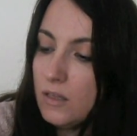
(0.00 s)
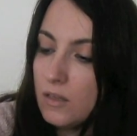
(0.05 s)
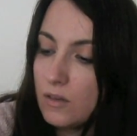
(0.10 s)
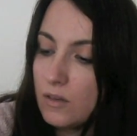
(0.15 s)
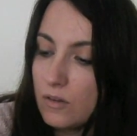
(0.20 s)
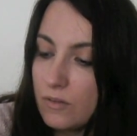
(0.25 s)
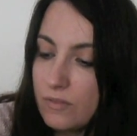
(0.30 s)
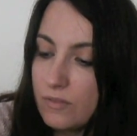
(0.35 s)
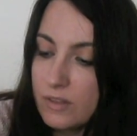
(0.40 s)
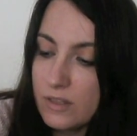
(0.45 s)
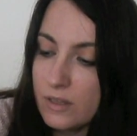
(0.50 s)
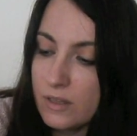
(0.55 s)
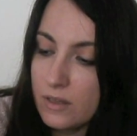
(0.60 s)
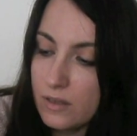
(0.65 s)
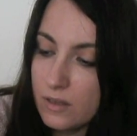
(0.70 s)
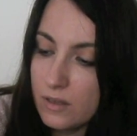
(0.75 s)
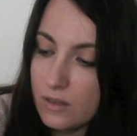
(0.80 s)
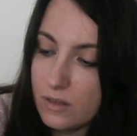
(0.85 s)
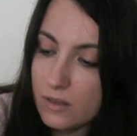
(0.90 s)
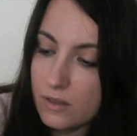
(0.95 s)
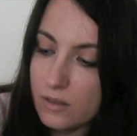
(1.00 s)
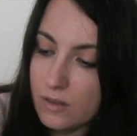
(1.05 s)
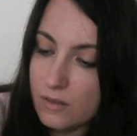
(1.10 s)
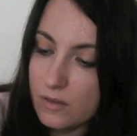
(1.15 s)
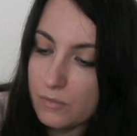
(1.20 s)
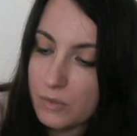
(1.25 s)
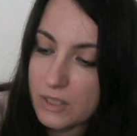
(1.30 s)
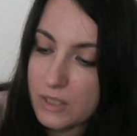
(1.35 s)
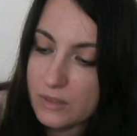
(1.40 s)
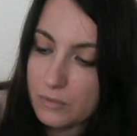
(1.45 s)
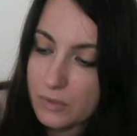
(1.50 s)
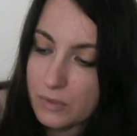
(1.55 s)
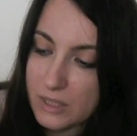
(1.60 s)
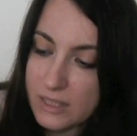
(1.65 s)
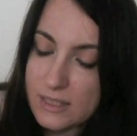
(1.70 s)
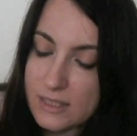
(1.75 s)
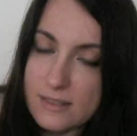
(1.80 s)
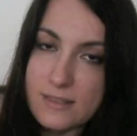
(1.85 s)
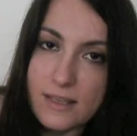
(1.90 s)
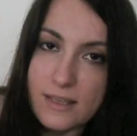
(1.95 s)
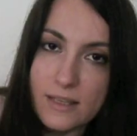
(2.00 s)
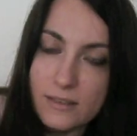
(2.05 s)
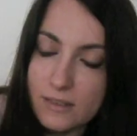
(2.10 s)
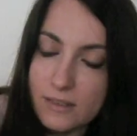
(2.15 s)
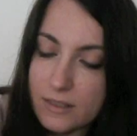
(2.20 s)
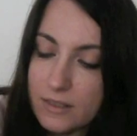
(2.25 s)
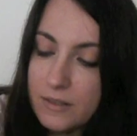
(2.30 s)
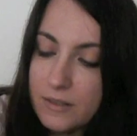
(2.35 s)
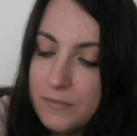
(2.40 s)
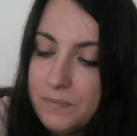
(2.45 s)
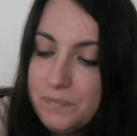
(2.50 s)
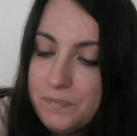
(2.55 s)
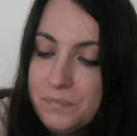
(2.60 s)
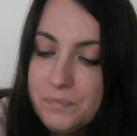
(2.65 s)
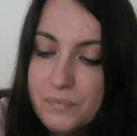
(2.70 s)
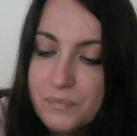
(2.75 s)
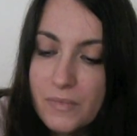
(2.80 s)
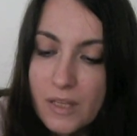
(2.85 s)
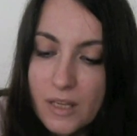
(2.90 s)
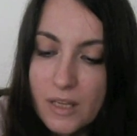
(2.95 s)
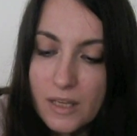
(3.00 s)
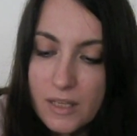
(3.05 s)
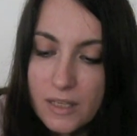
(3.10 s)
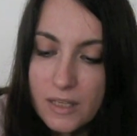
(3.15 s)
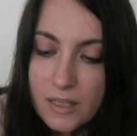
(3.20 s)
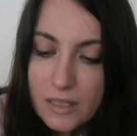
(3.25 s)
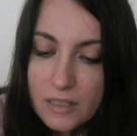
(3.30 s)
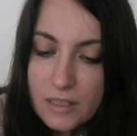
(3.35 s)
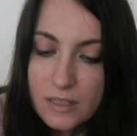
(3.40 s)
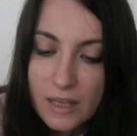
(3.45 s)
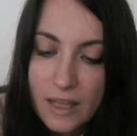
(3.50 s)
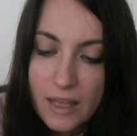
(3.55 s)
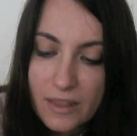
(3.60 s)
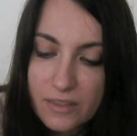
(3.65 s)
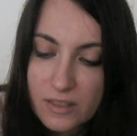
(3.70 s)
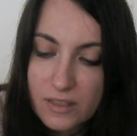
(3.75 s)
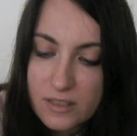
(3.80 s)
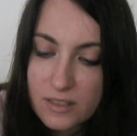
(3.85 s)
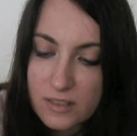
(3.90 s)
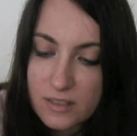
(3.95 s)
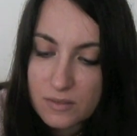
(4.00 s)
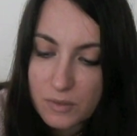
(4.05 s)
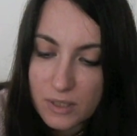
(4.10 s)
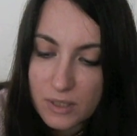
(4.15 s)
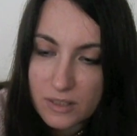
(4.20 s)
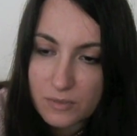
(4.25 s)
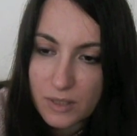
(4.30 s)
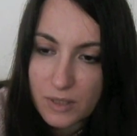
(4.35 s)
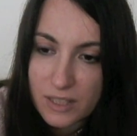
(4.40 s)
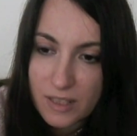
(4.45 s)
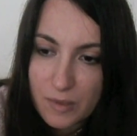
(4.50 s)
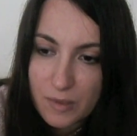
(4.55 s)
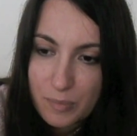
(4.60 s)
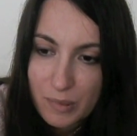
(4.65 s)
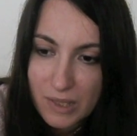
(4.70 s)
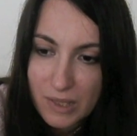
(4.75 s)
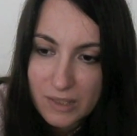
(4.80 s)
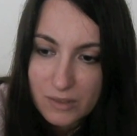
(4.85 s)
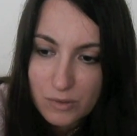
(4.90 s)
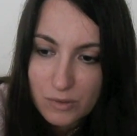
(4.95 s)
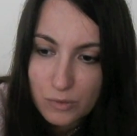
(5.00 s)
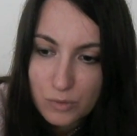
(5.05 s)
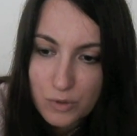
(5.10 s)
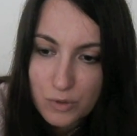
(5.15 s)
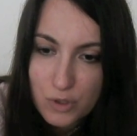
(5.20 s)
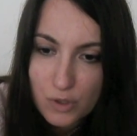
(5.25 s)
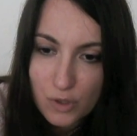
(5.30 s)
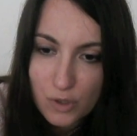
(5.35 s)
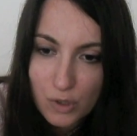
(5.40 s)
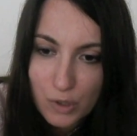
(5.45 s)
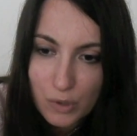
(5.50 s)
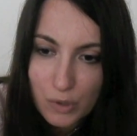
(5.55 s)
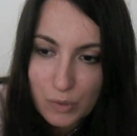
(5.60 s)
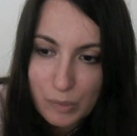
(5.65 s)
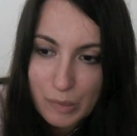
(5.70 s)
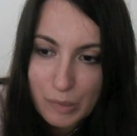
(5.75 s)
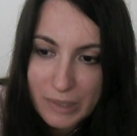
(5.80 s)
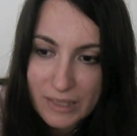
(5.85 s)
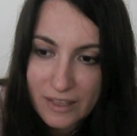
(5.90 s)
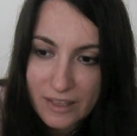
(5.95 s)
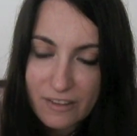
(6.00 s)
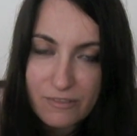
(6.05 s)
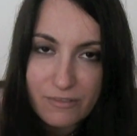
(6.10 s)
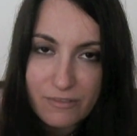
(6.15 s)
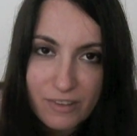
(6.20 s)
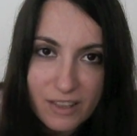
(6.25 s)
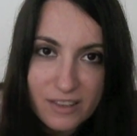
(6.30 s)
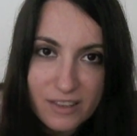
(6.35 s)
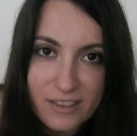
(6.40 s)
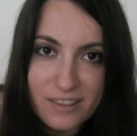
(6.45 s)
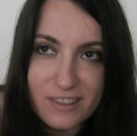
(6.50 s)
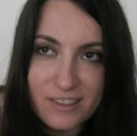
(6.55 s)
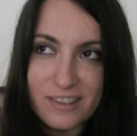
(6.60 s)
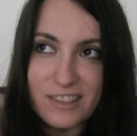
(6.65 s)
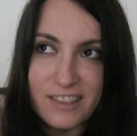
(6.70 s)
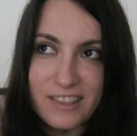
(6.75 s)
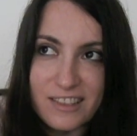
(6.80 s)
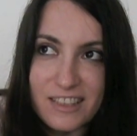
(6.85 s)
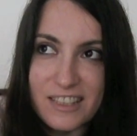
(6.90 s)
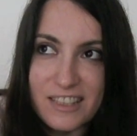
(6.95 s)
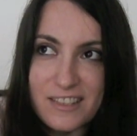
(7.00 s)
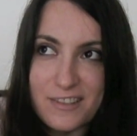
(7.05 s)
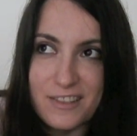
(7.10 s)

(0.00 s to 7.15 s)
of what is set here. And this is what I plan to show you, but I felt it needs